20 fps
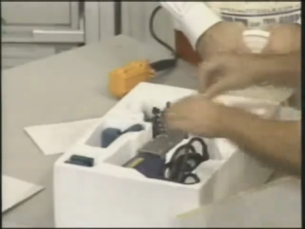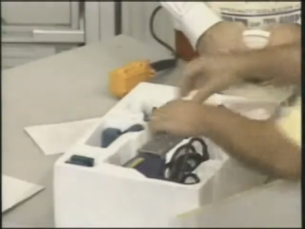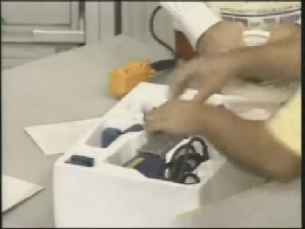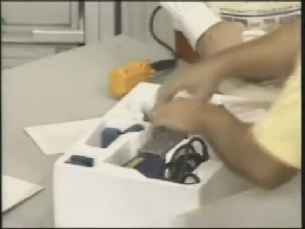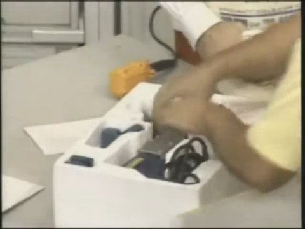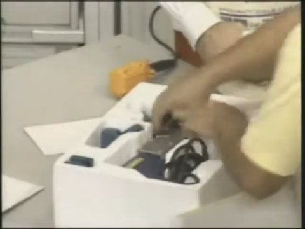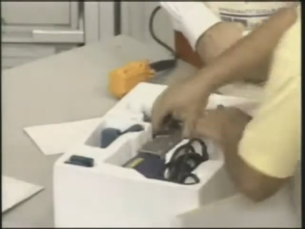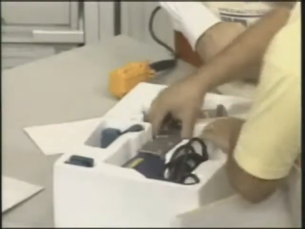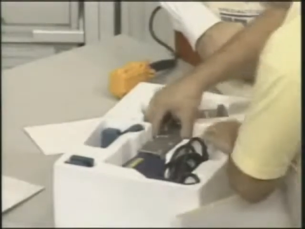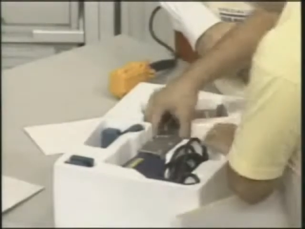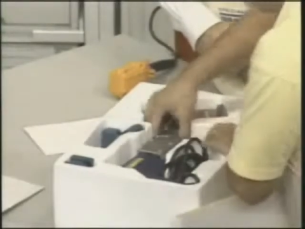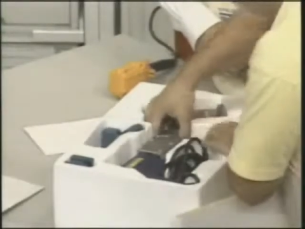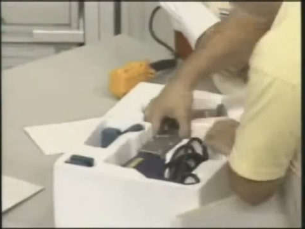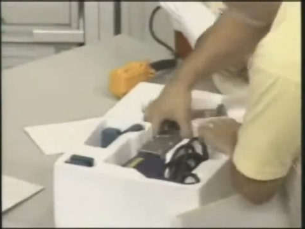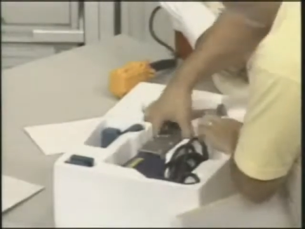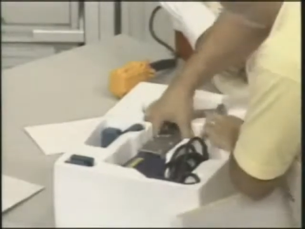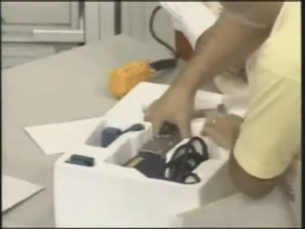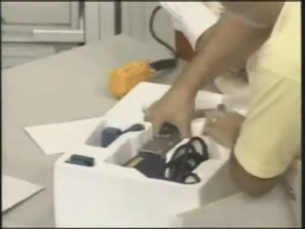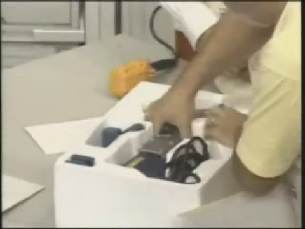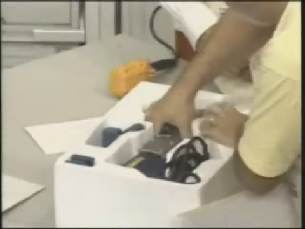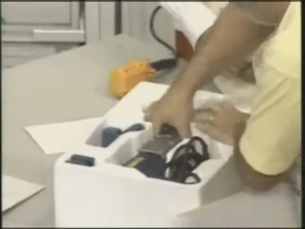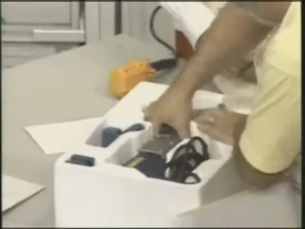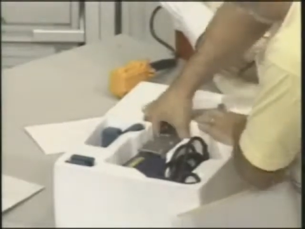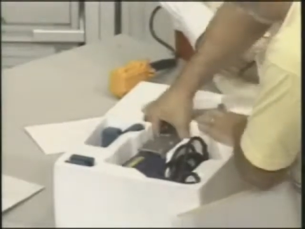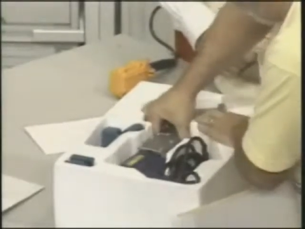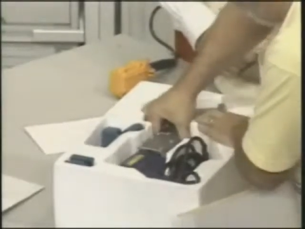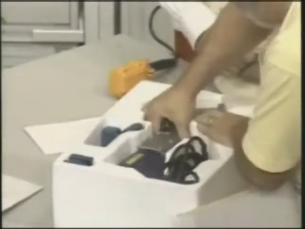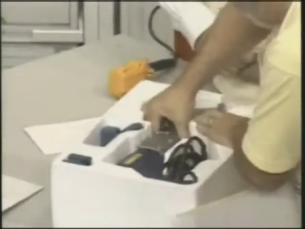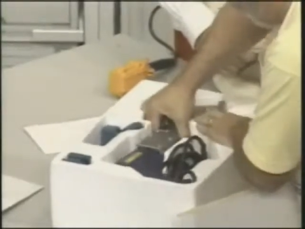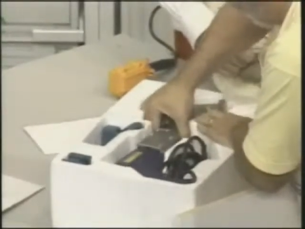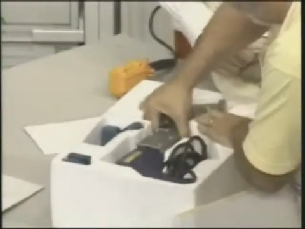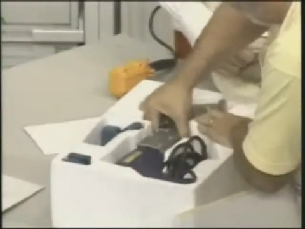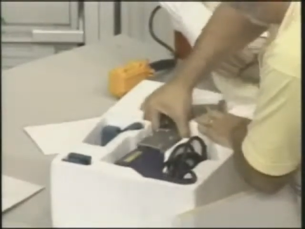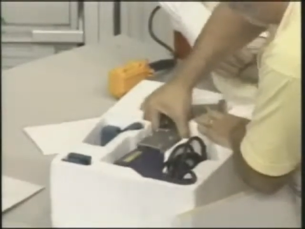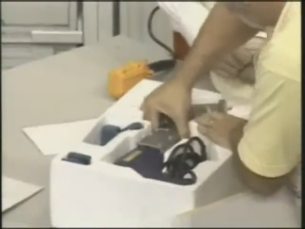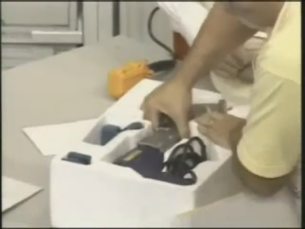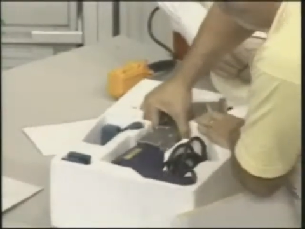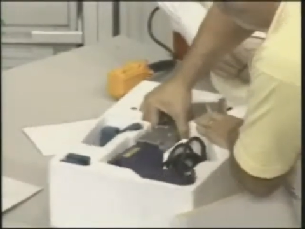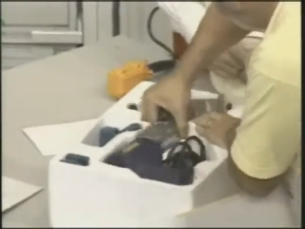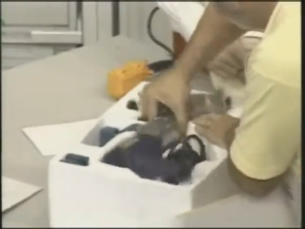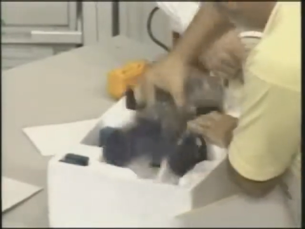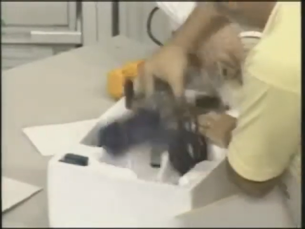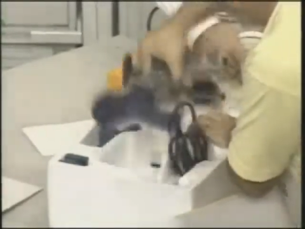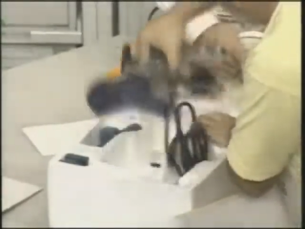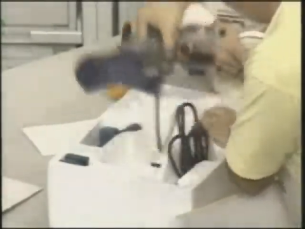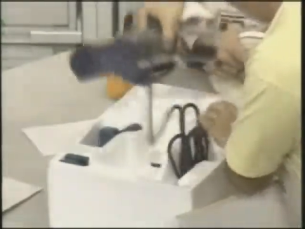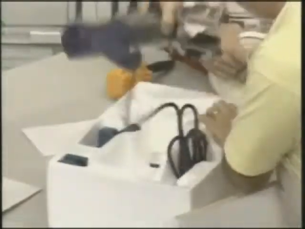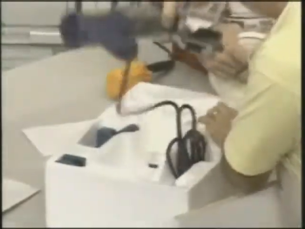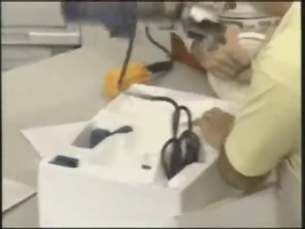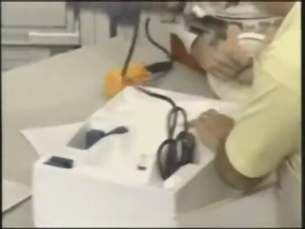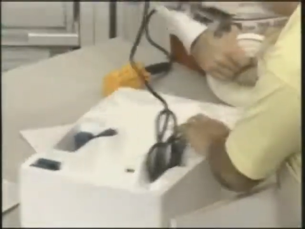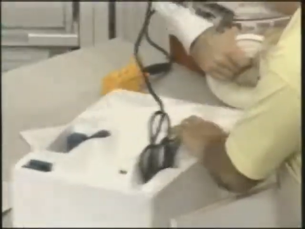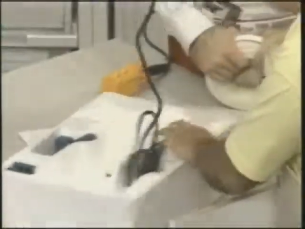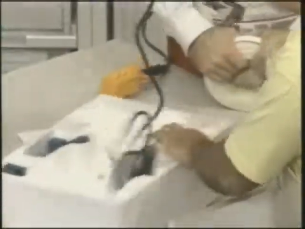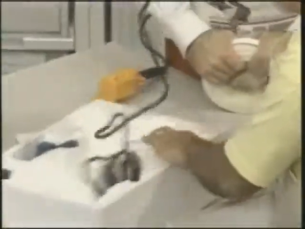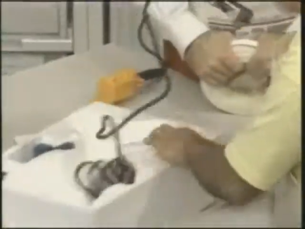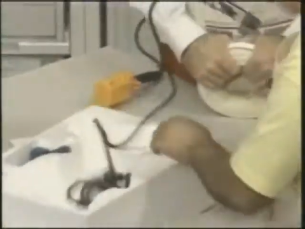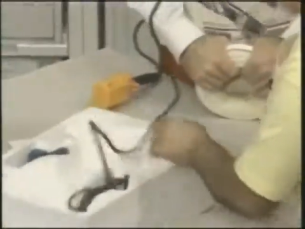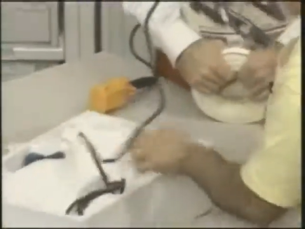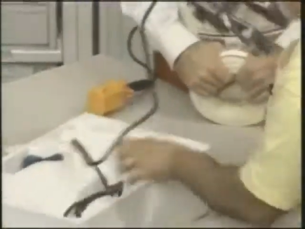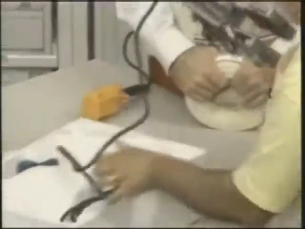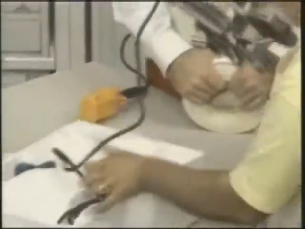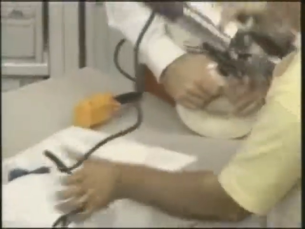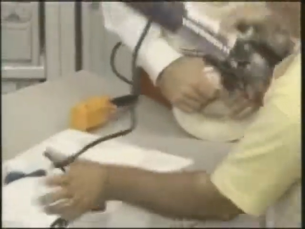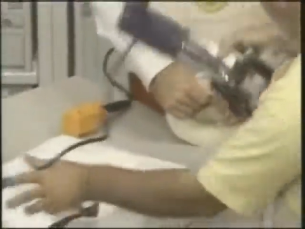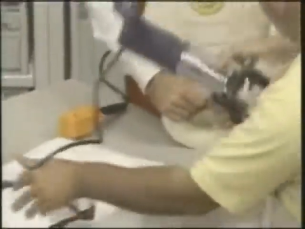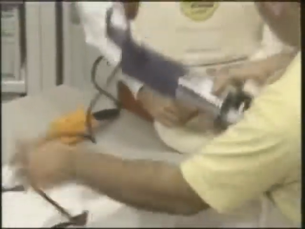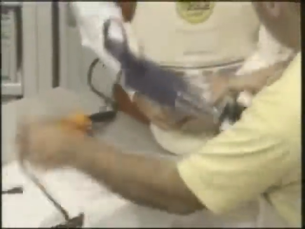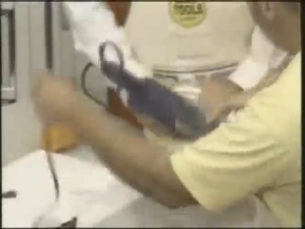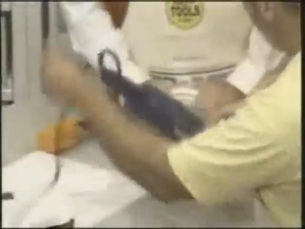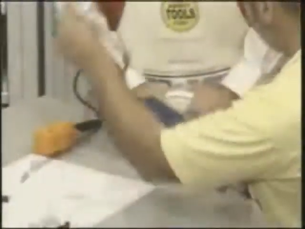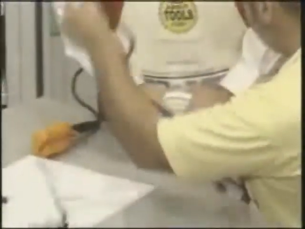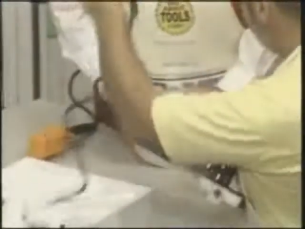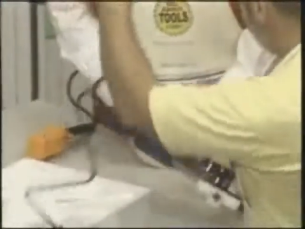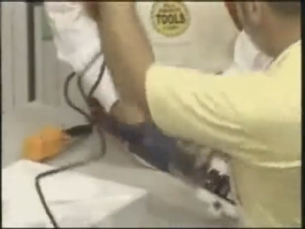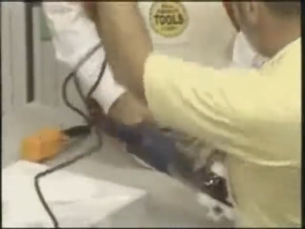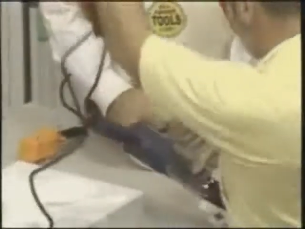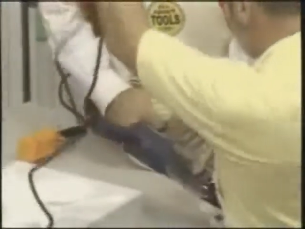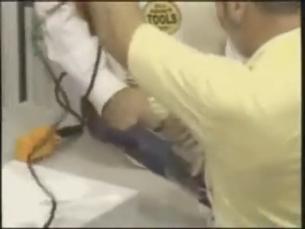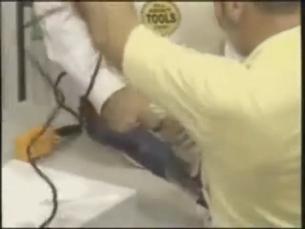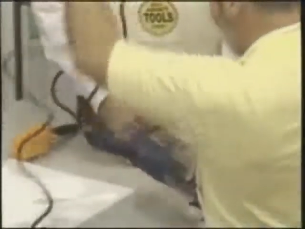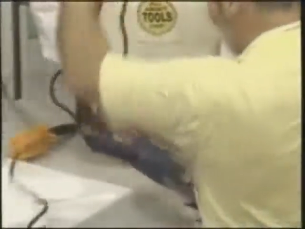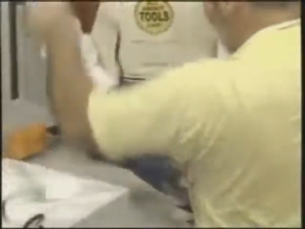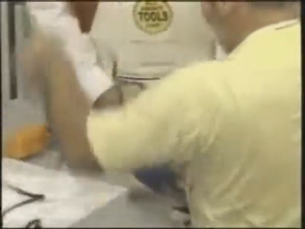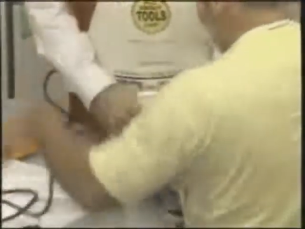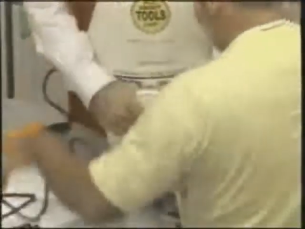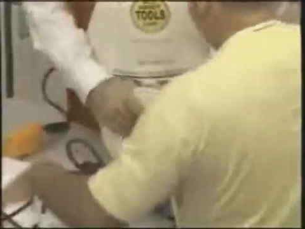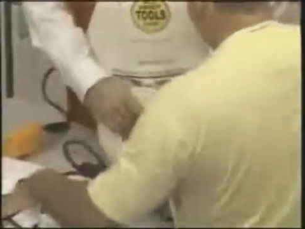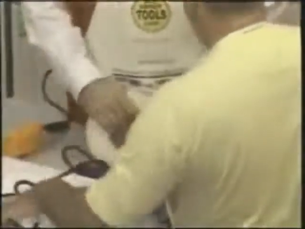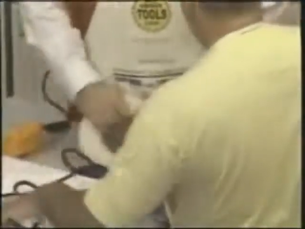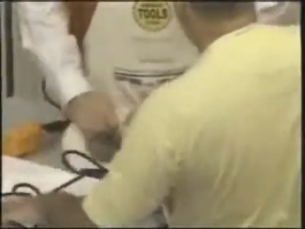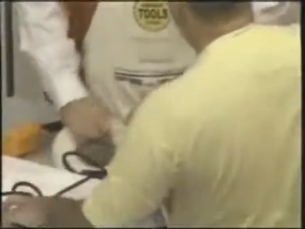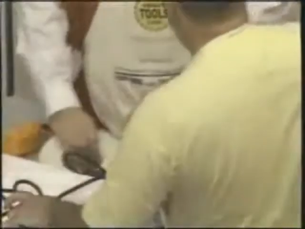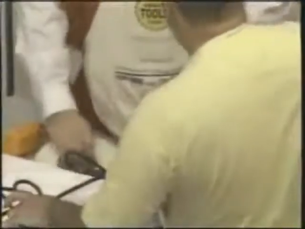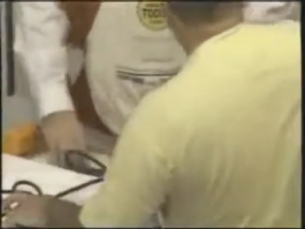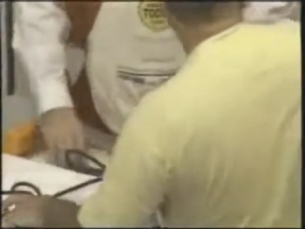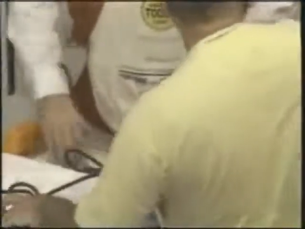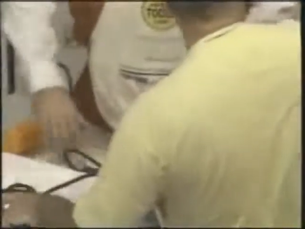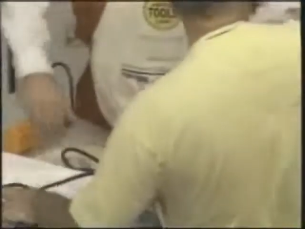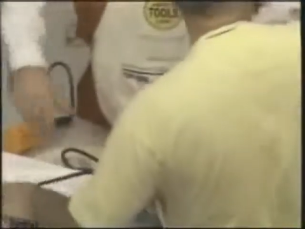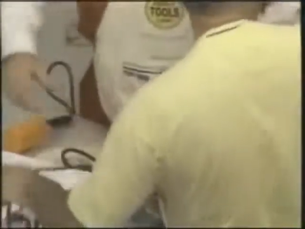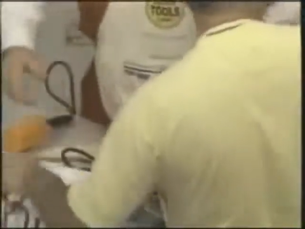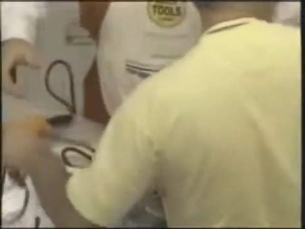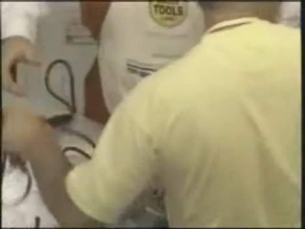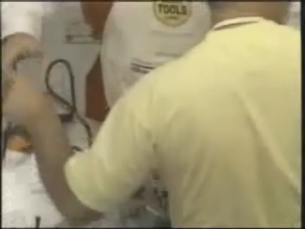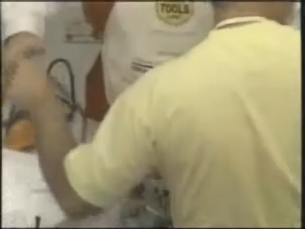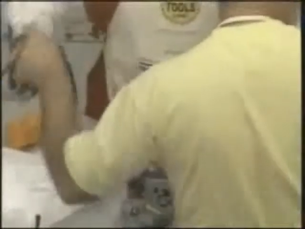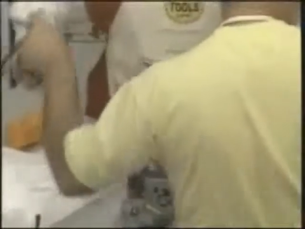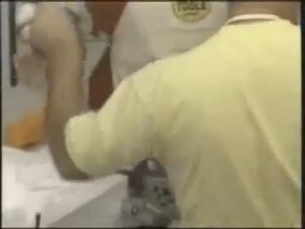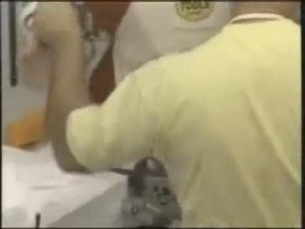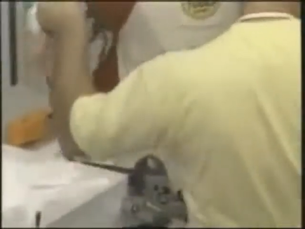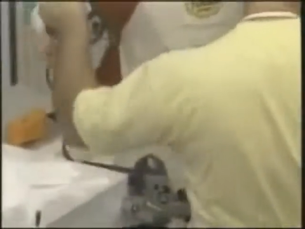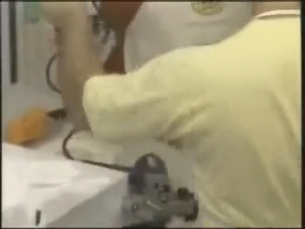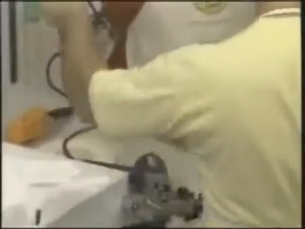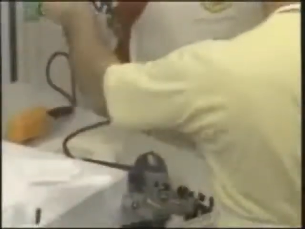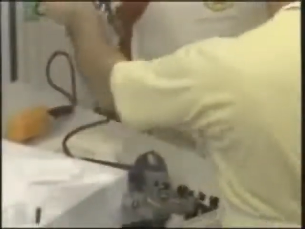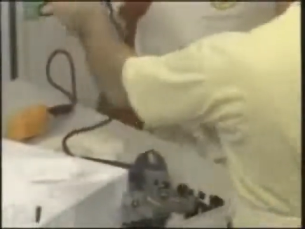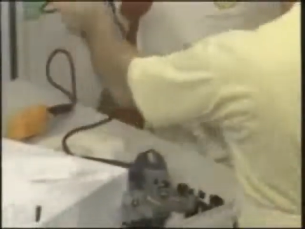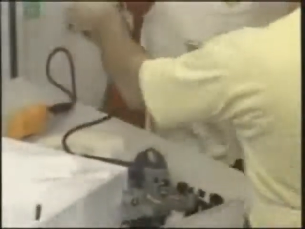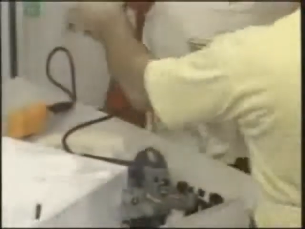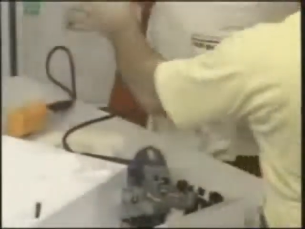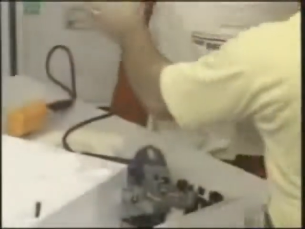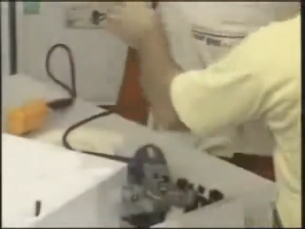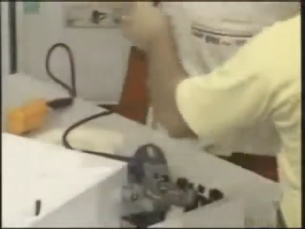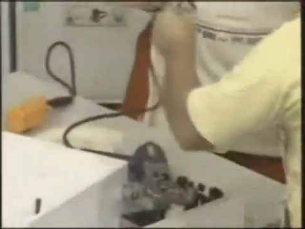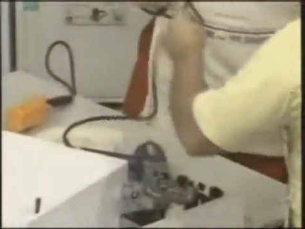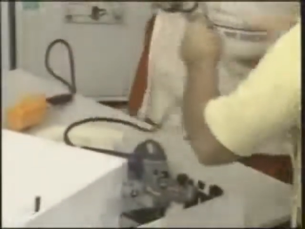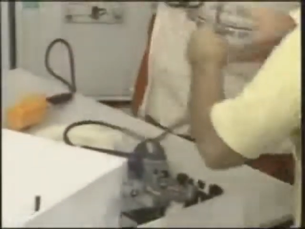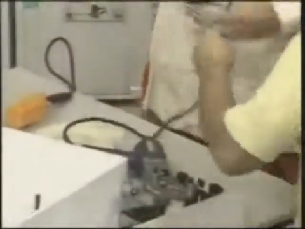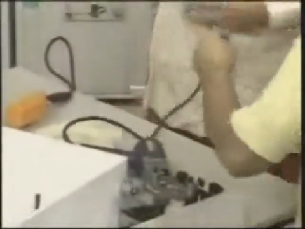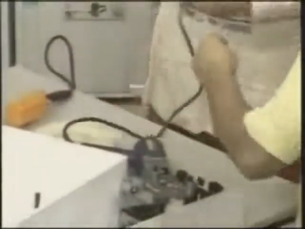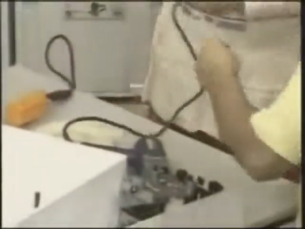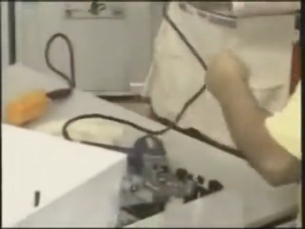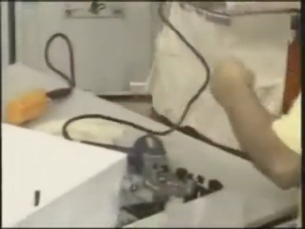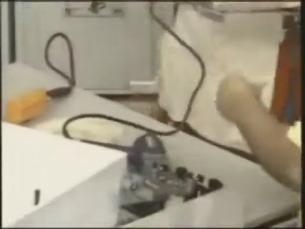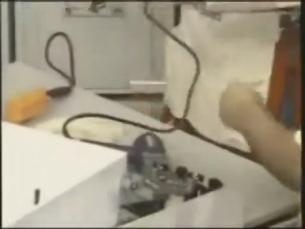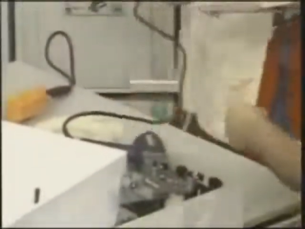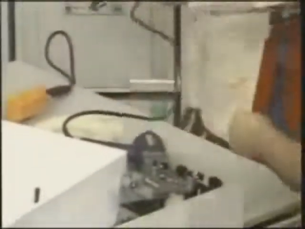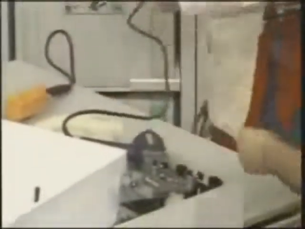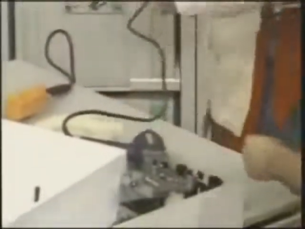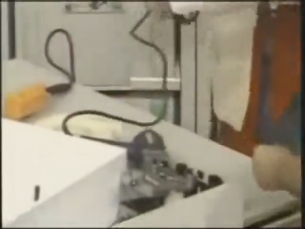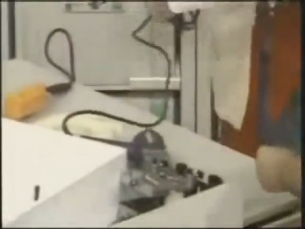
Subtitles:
Nobody's mouth can be seen.